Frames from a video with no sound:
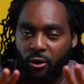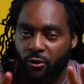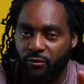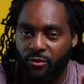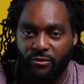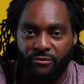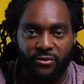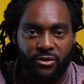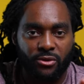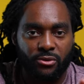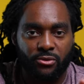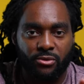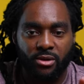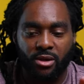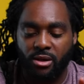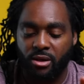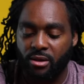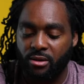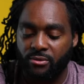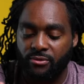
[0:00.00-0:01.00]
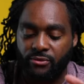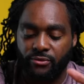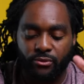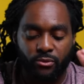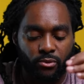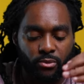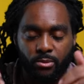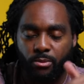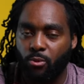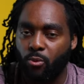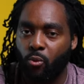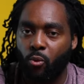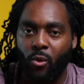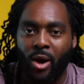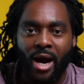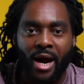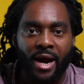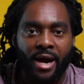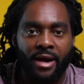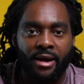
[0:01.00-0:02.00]
overview of
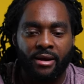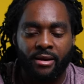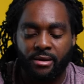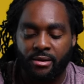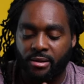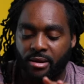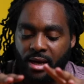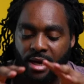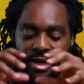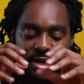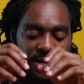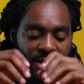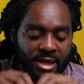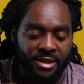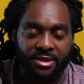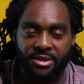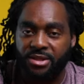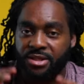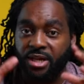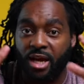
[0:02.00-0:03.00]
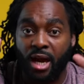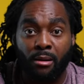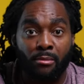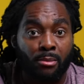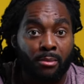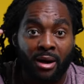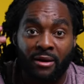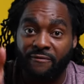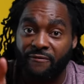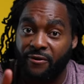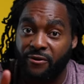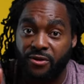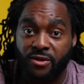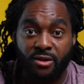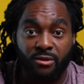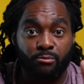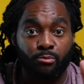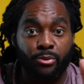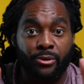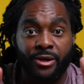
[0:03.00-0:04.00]
why I got this camera, my first
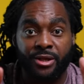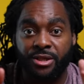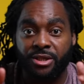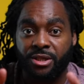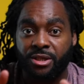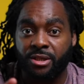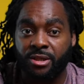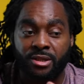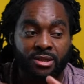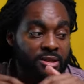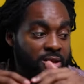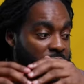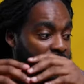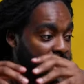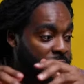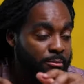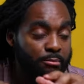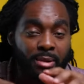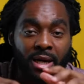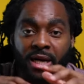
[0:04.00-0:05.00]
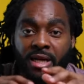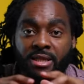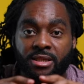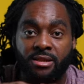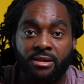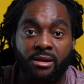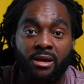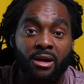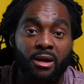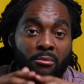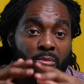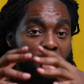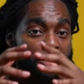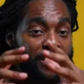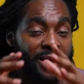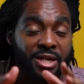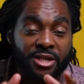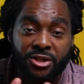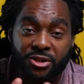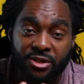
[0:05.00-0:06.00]
impressions, the unboxing, but
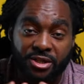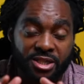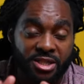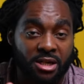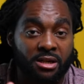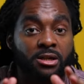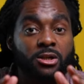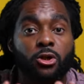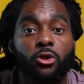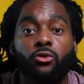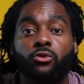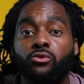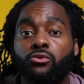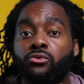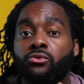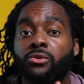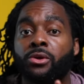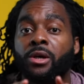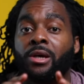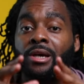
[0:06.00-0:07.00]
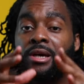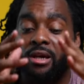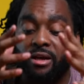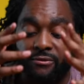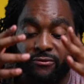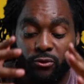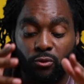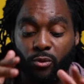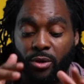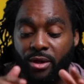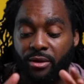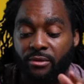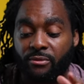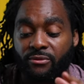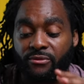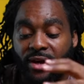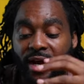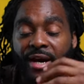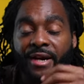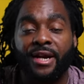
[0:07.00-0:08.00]
make sure to stay tuned if you want to
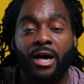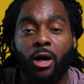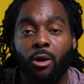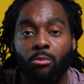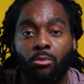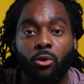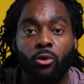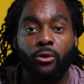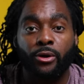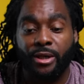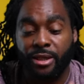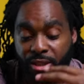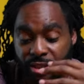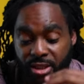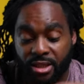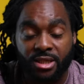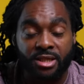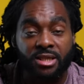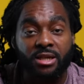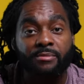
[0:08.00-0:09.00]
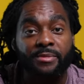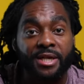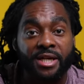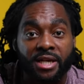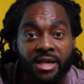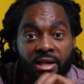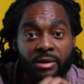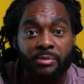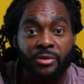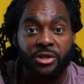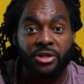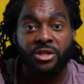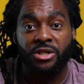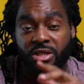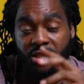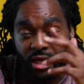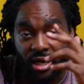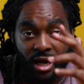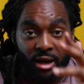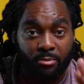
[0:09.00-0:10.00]
find out more and see some of the
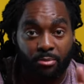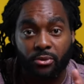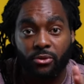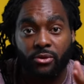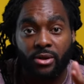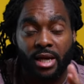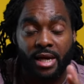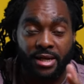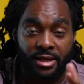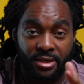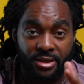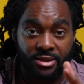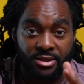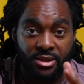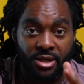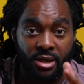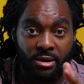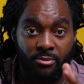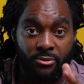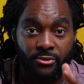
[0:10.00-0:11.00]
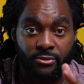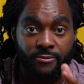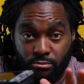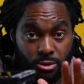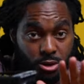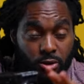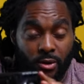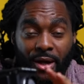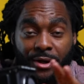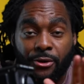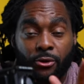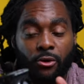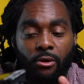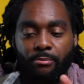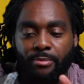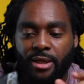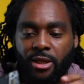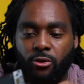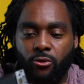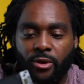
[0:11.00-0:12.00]
images that I pulled out of this camera. So I know a
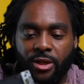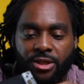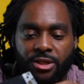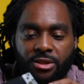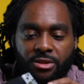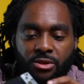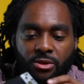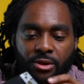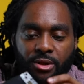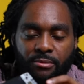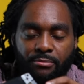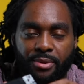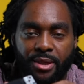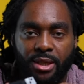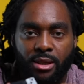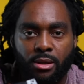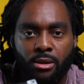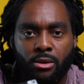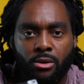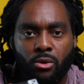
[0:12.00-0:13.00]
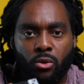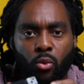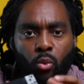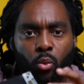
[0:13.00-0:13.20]
big question is going to be,